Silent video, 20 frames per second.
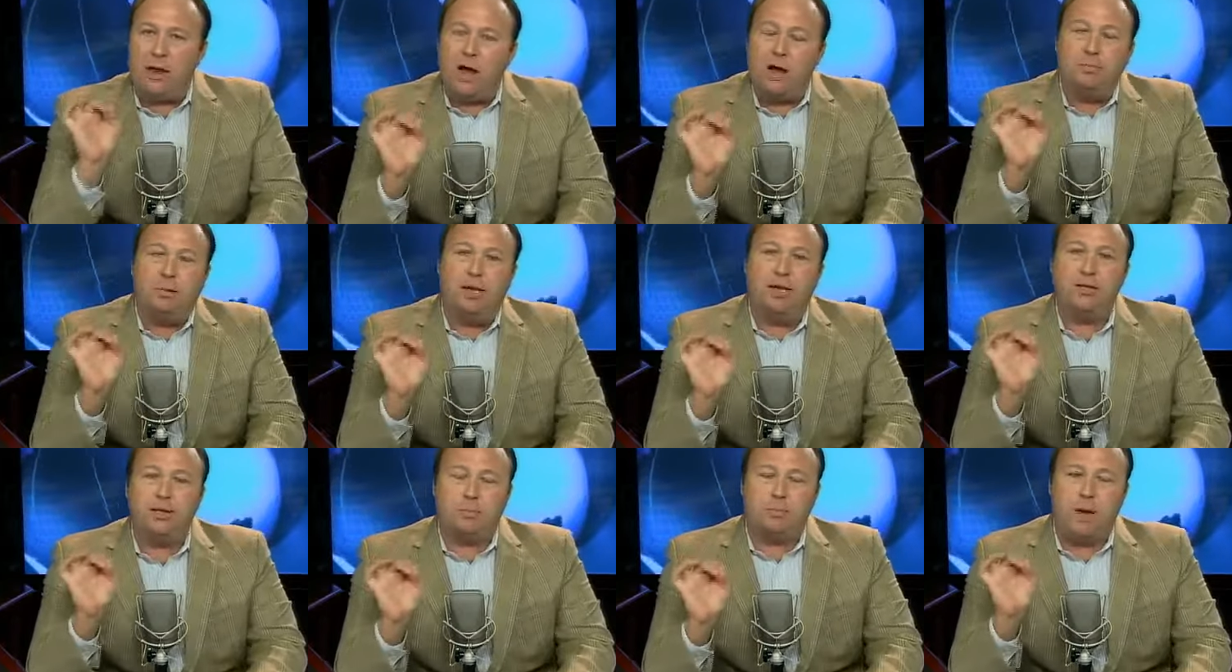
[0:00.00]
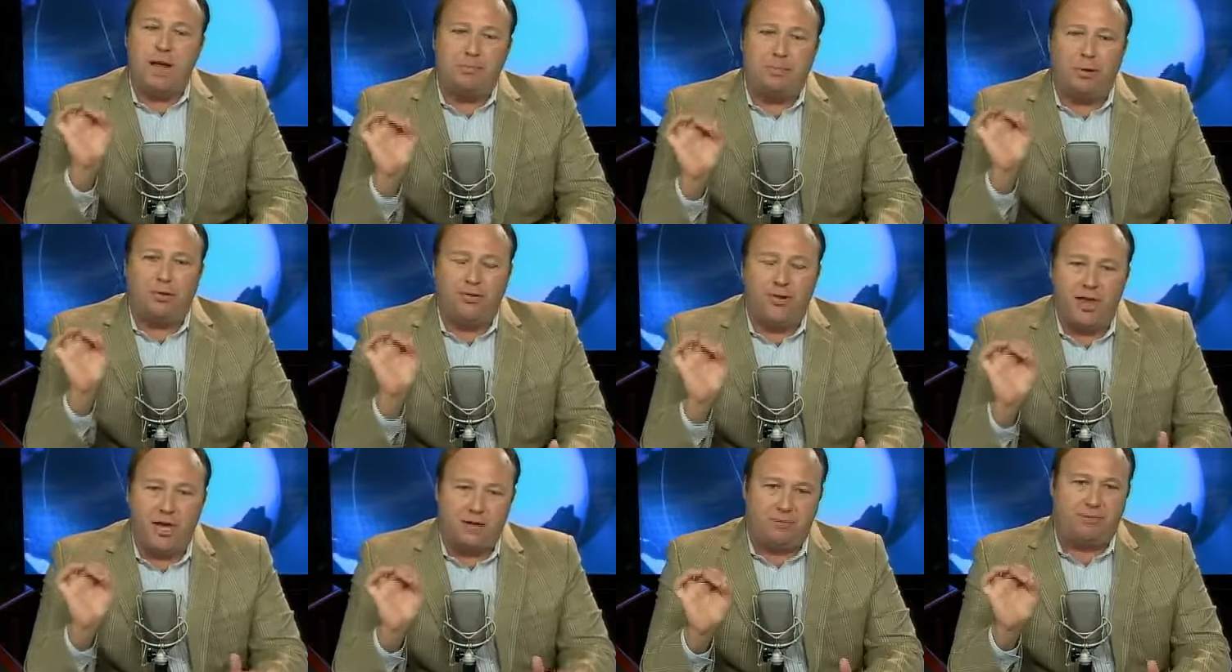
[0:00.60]
the globalist,
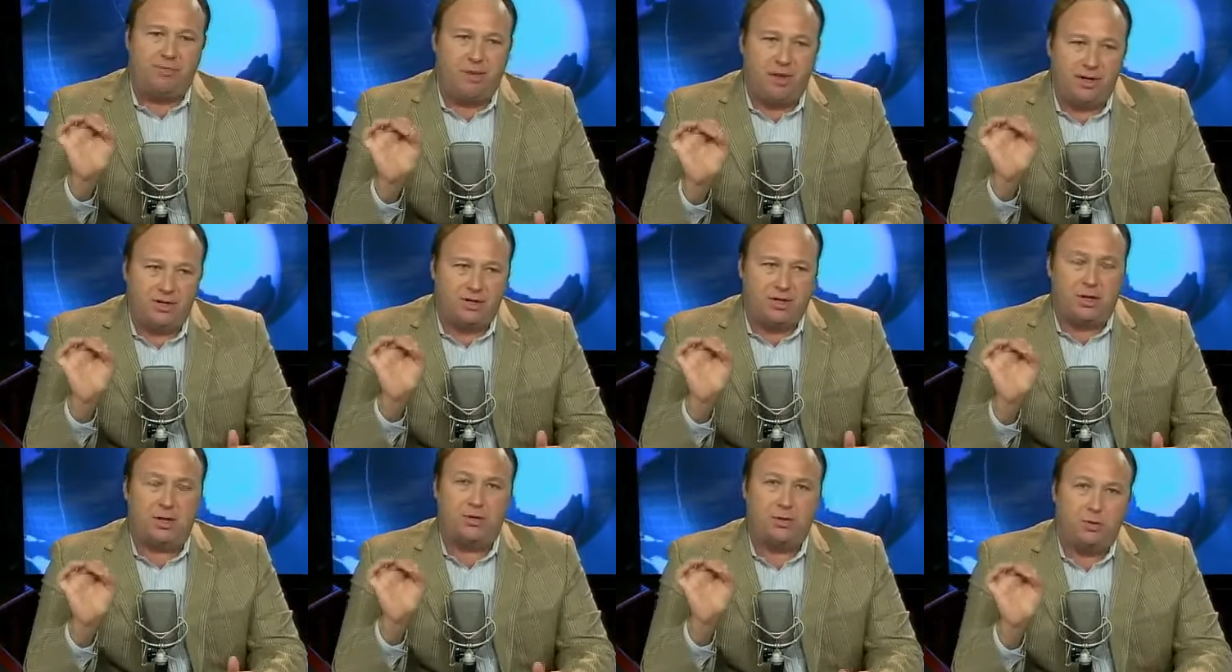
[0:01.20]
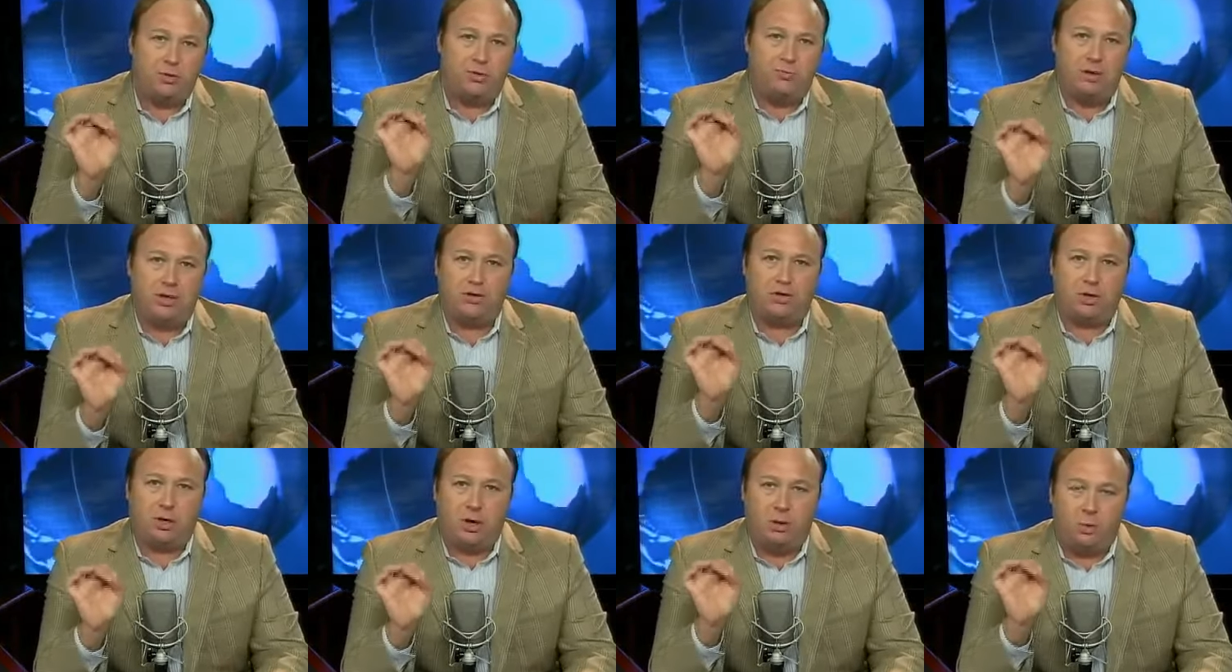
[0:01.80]
people think of things in a
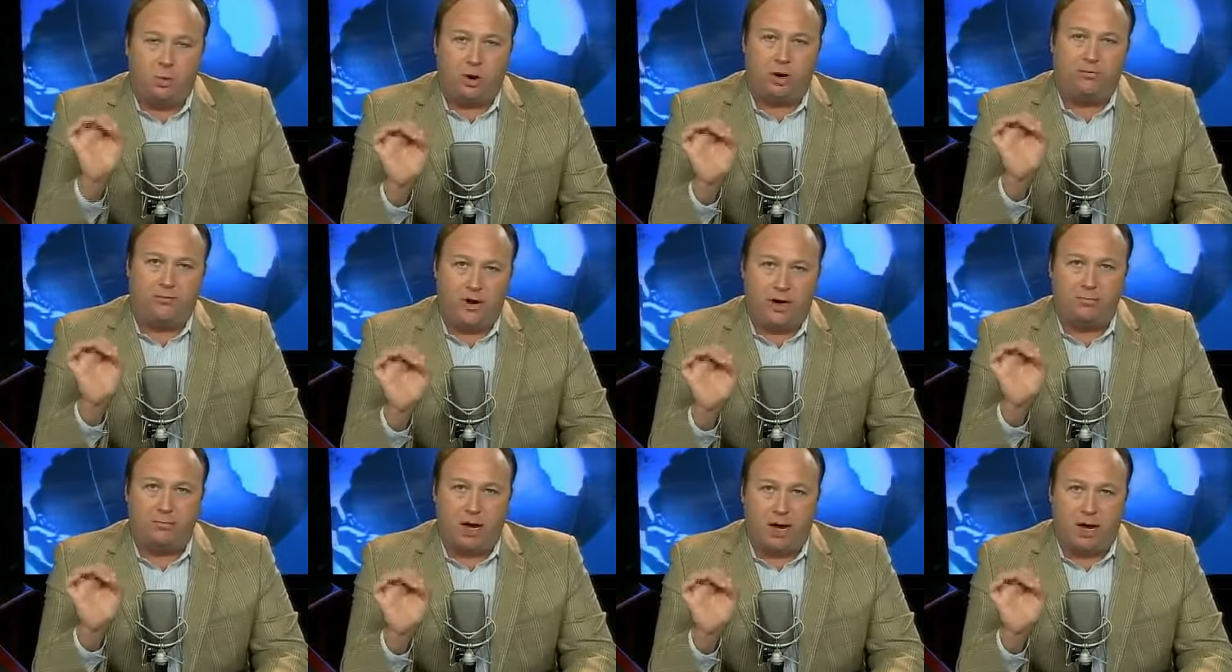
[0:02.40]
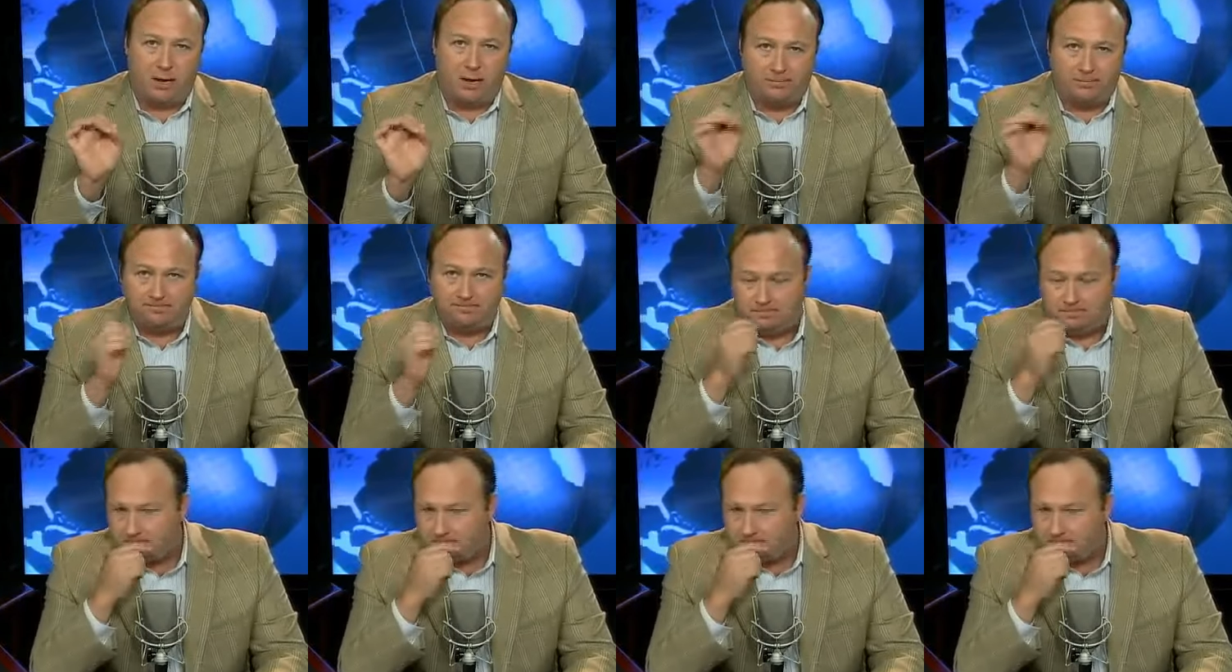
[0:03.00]
two-dimensional warfare model